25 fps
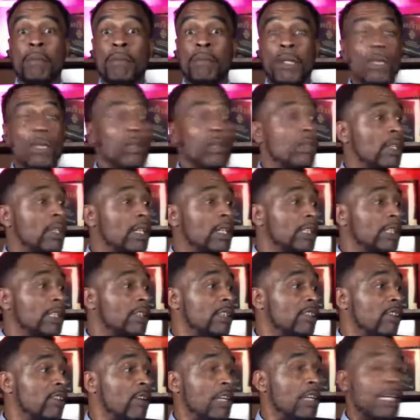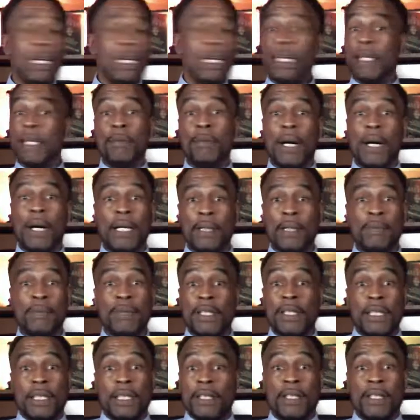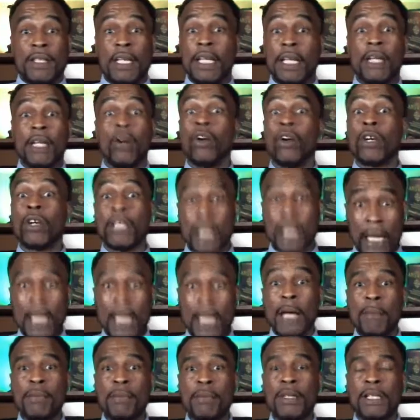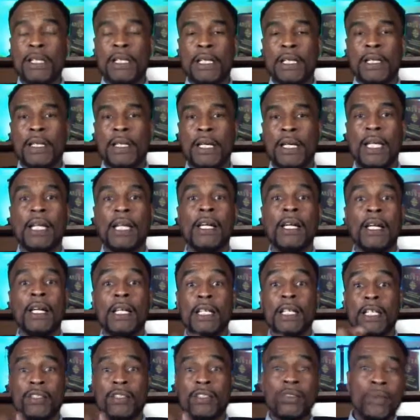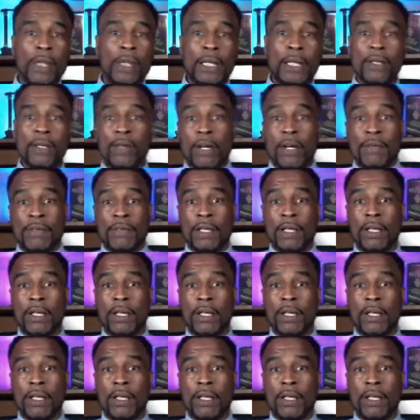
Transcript: bill collectors or anybody put anything or can put anything, guess who they're going to have to